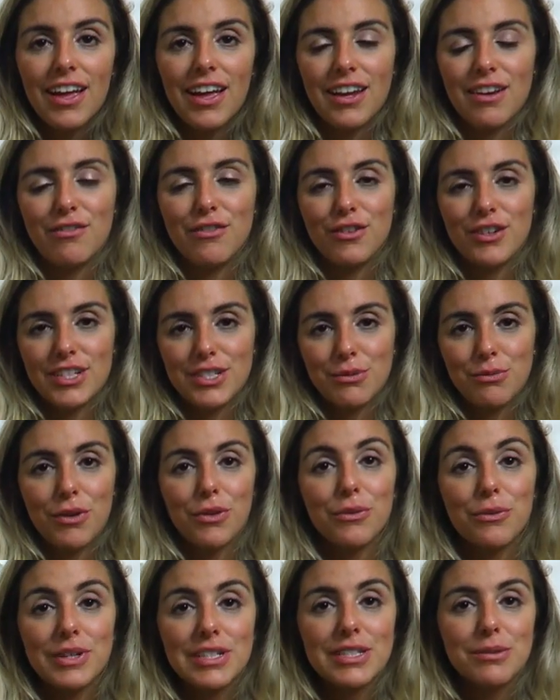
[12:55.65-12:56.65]
If you guys
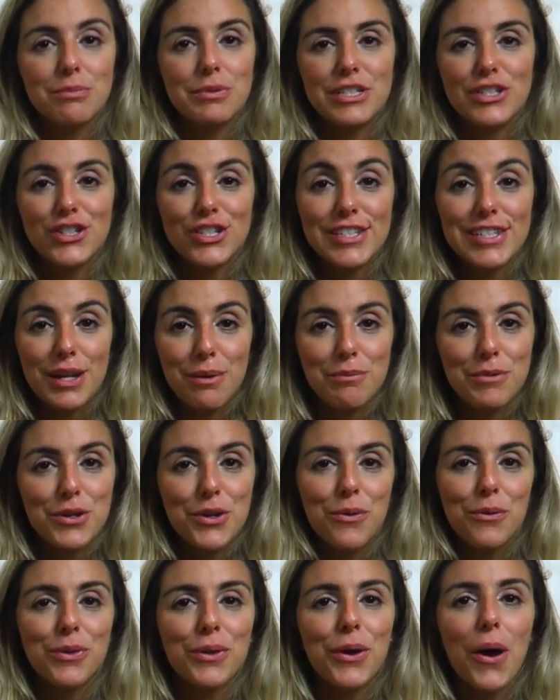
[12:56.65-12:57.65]
want the recipe, just let me
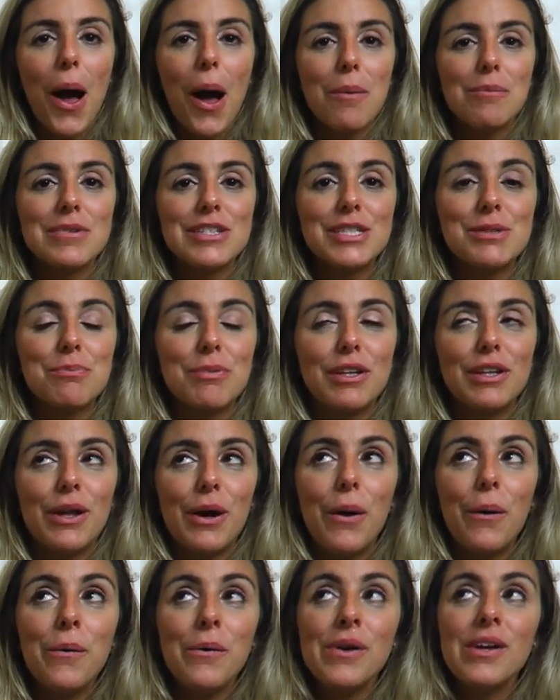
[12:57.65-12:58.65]
know in the comments
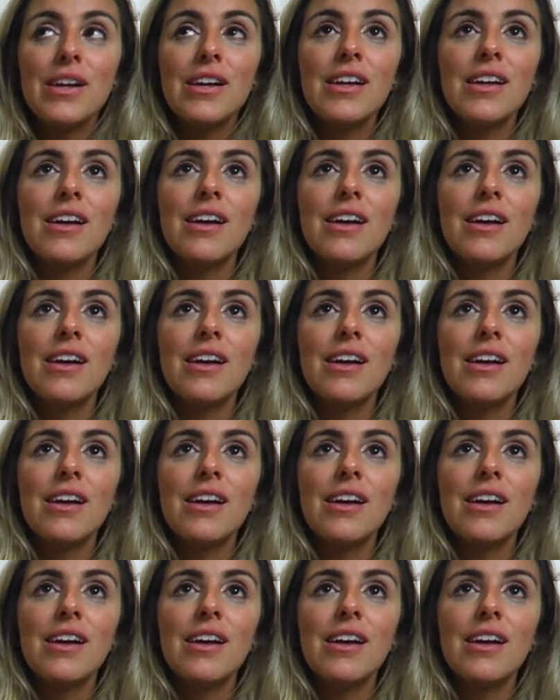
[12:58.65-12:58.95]
below.